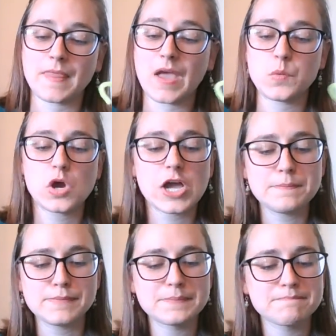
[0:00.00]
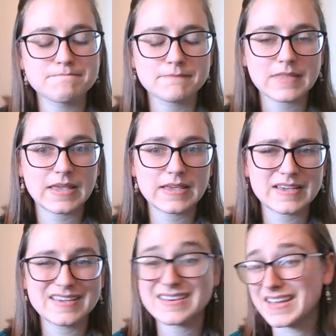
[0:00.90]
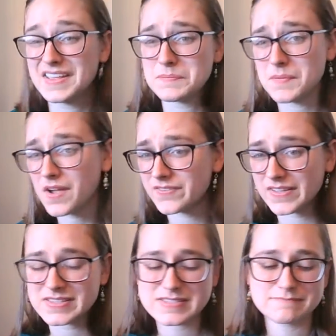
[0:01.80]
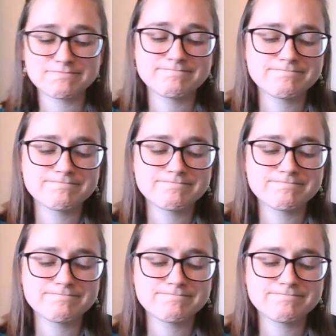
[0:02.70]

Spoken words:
I woke up and I ate breakfast.